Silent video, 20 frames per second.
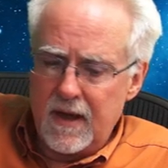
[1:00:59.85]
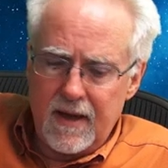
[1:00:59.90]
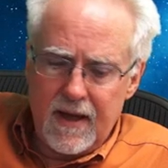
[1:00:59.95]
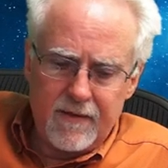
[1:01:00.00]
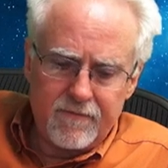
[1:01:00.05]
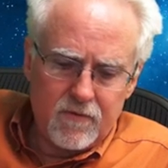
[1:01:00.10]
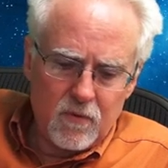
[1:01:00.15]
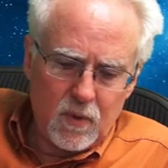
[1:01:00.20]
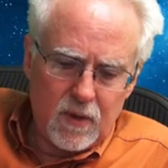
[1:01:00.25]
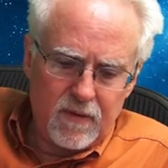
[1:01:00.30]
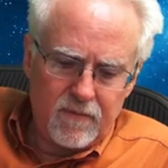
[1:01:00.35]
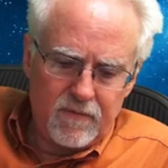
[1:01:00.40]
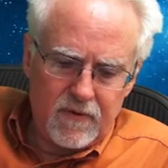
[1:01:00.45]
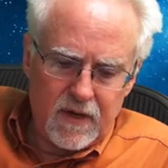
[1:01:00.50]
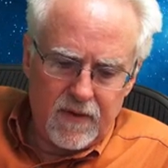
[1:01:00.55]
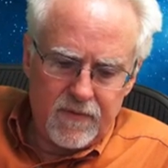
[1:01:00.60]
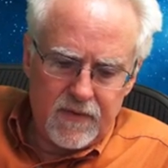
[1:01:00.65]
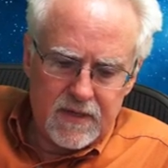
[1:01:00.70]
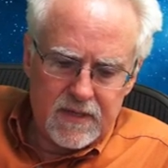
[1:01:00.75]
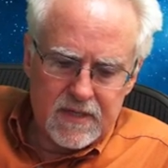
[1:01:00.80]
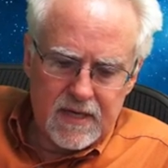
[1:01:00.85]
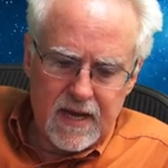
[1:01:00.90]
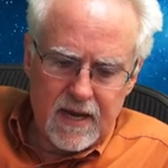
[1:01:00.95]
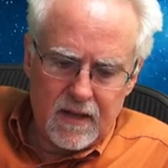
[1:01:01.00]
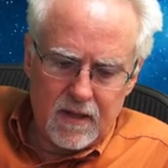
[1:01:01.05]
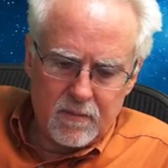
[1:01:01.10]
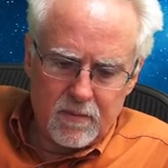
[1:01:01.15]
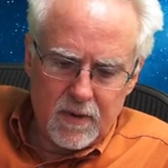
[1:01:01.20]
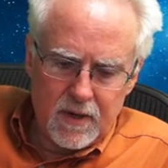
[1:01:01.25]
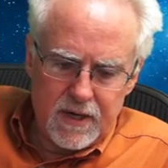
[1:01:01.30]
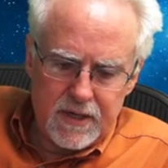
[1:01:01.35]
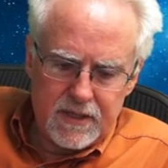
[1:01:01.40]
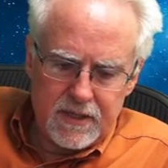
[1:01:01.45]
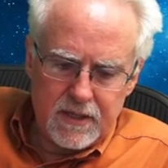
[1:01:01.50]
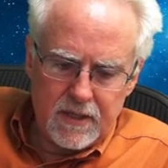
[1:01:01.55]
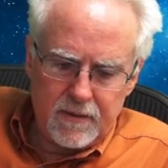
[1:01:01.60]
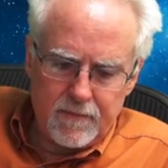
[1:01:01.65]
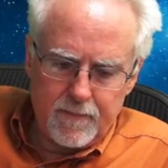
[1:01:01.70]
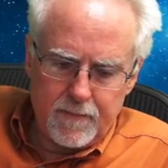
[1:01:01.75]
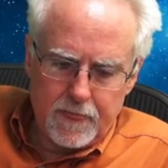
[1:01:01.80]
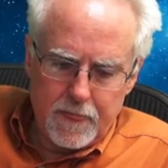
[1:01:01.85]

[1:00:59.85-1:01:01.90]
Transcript: after we have done this calibration.